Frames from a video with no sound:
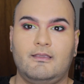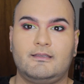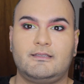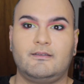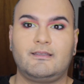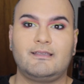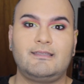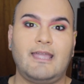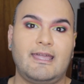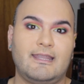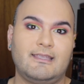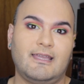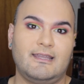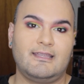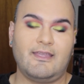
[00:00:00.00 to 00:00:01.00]
So it doesn't add
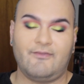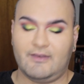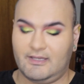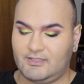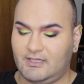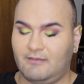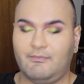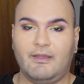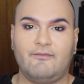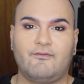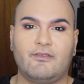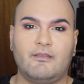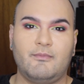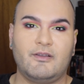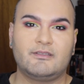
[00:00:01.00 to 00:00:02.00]
a ton of definition, but
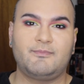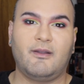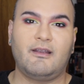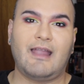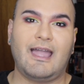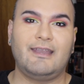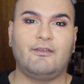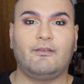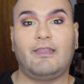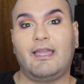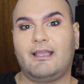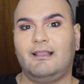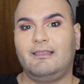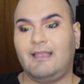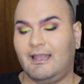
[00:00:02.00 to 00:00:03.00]
for the most part, I don't
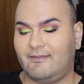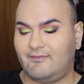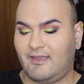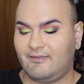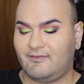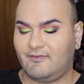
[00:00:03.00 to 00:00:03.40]
like a lot of